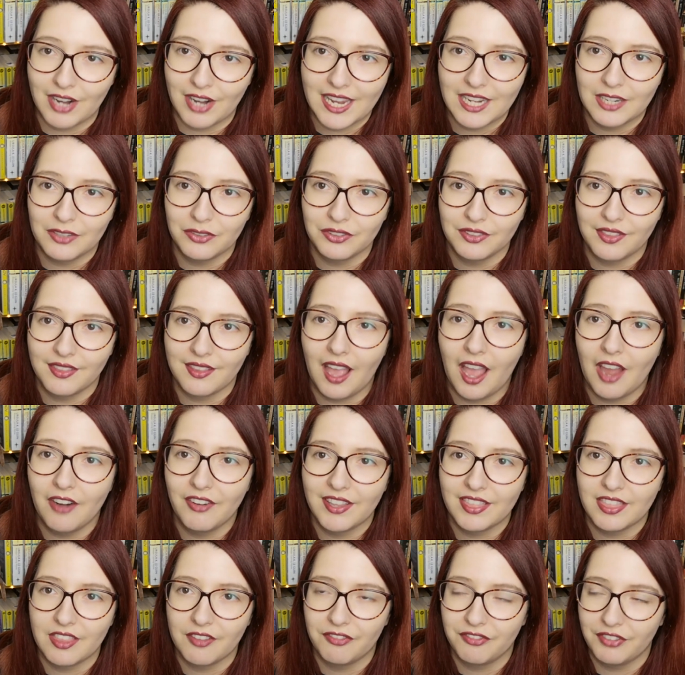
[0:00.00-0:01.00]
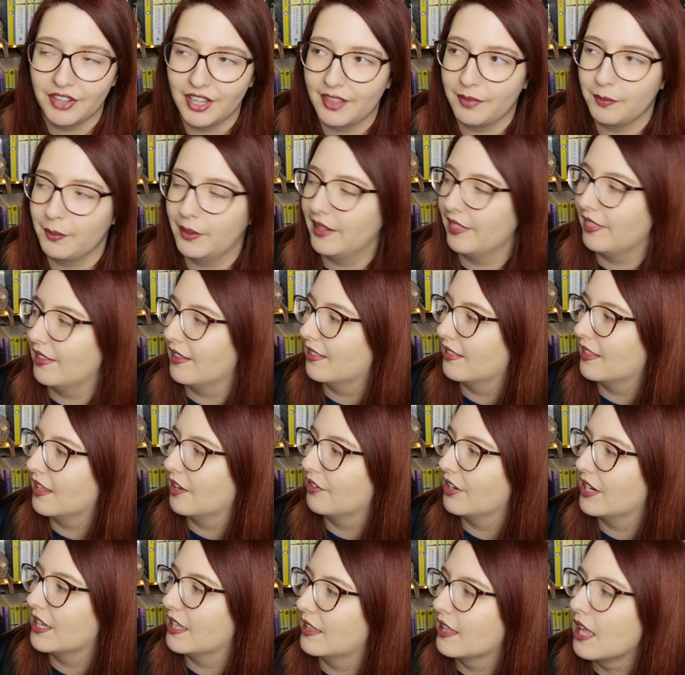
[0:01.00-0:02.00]
Reynolds. I read the first one in this
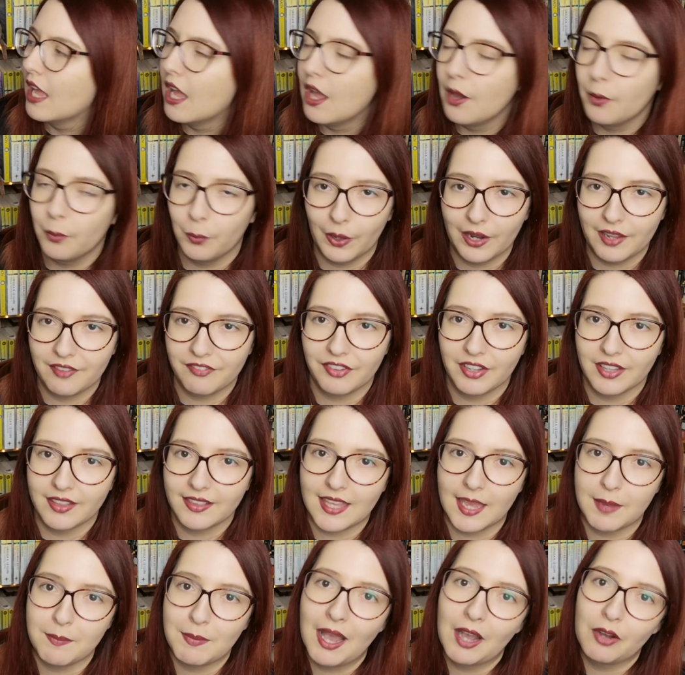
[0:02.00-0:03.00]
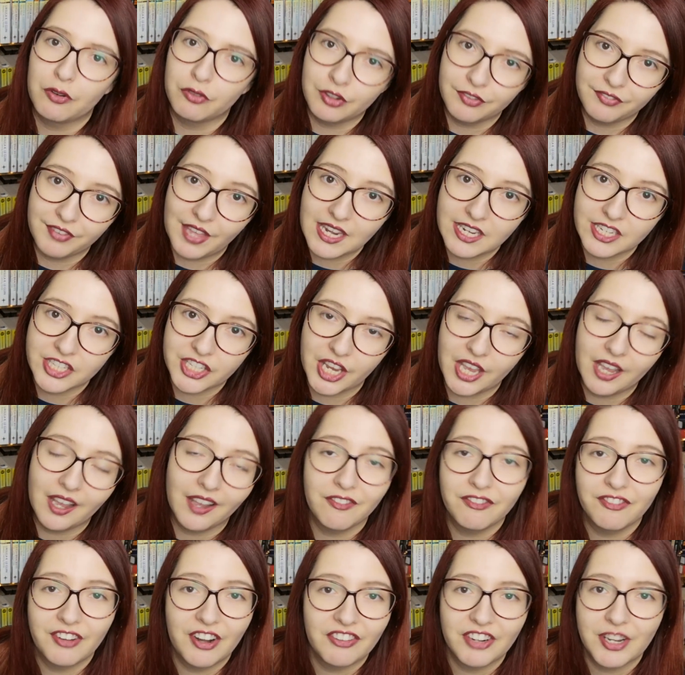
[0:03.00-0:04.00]
series when it first came out, Revenger.
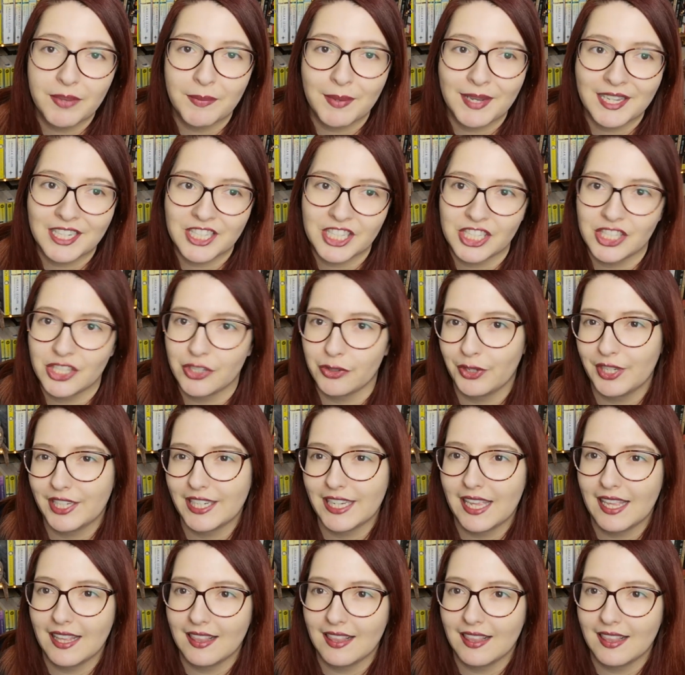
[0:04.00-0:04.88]
I very much enjoyed it.